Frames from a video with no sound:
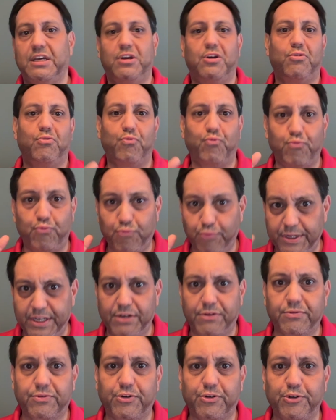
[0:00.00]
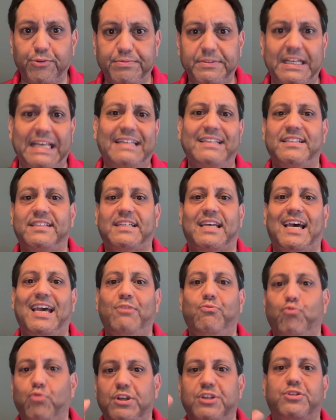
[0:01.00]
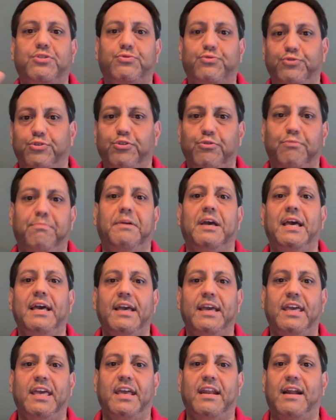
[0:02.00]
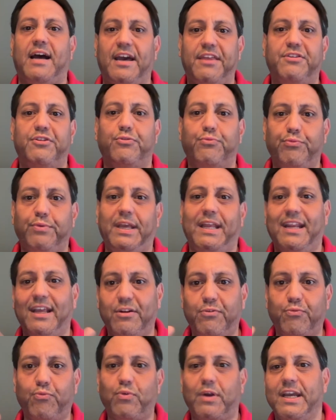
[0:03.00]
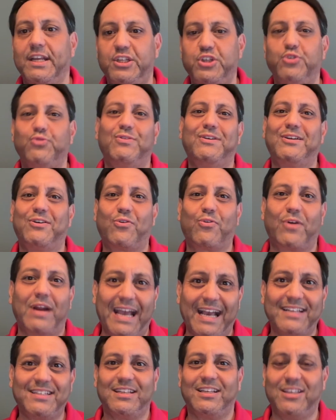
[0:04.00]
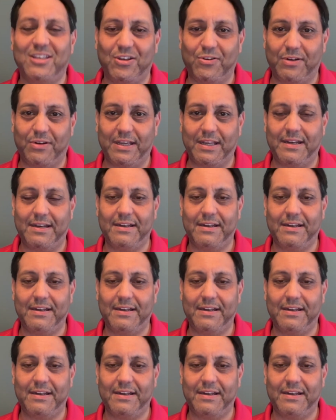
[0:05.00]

real groups, and decide which group can either read it, write to it, or execute it.